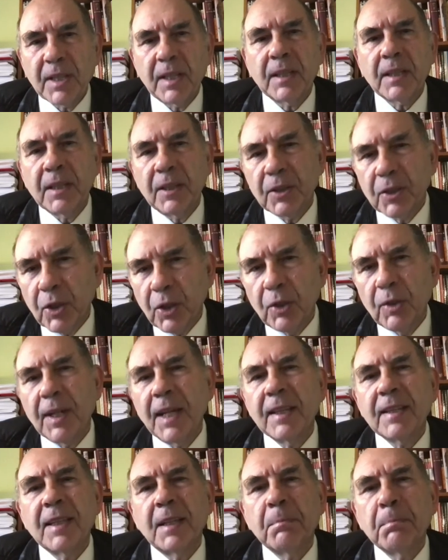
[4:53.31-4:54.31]
they can go
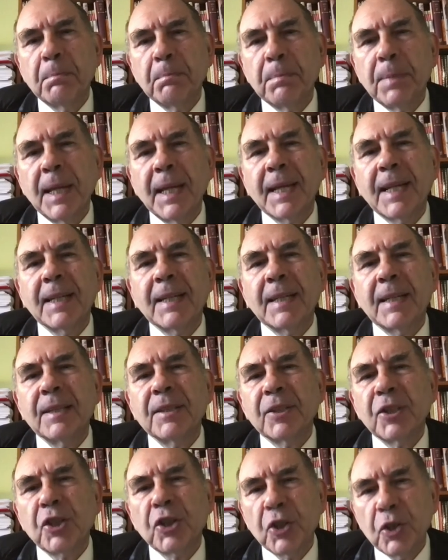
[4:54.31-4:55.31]
and they pick
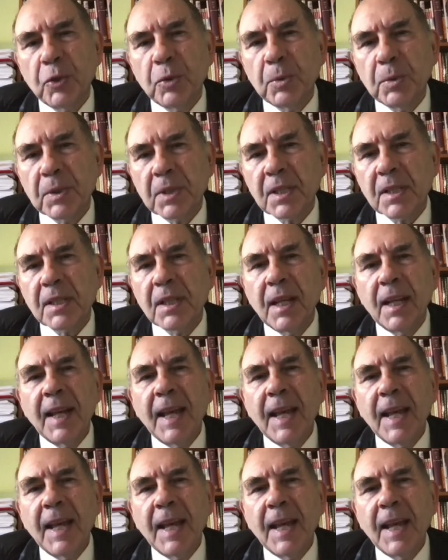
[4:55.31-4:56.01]
and choose